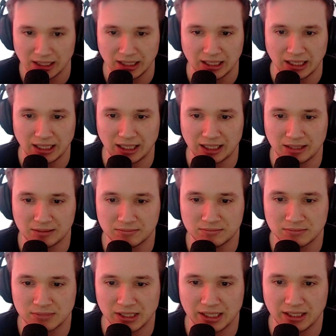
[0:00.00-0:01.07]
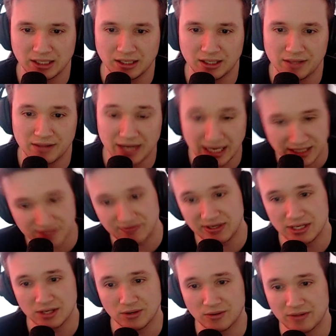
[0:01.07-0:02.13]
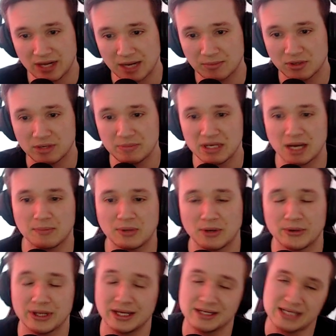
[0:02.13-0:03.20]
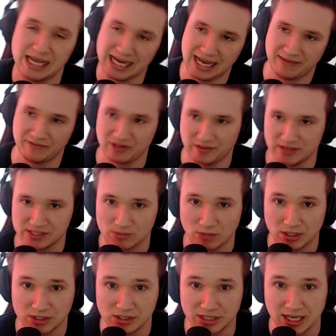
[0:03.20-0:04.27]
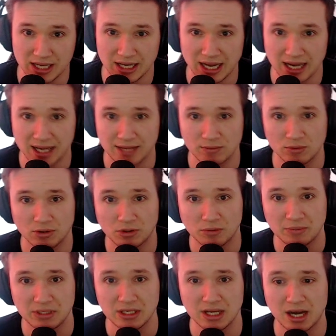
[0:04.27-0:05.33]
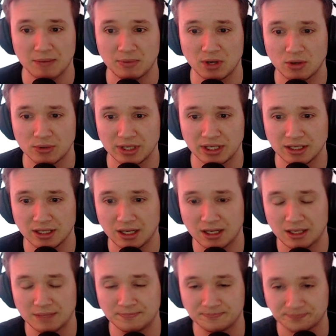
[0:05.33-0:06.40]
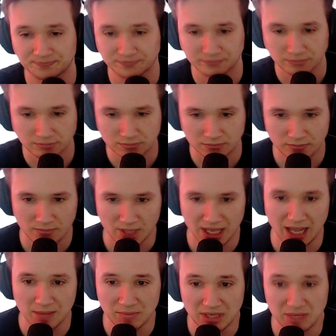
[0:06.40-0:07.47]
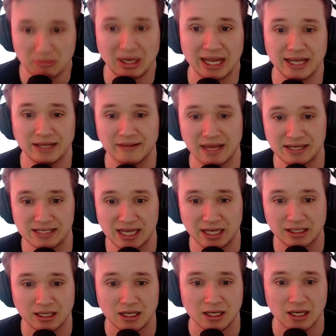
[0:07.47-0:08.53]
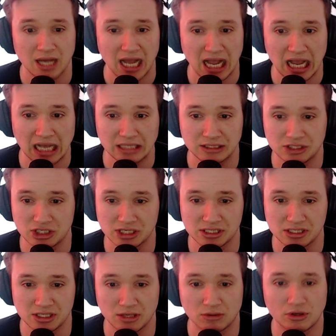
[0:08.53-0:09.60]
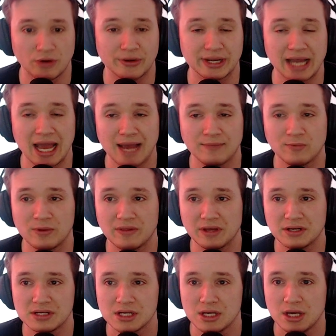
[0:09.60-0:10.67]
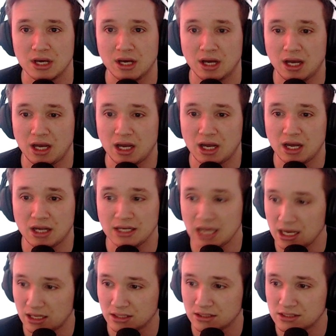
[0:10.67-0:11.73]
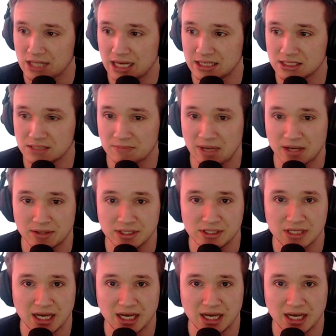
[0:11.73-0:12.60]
In the next video that I'm going to be uploading a day after this one, today I will be uploading yeah, me playing that deck and just, you know, going ham with it. Yeah, that is about it.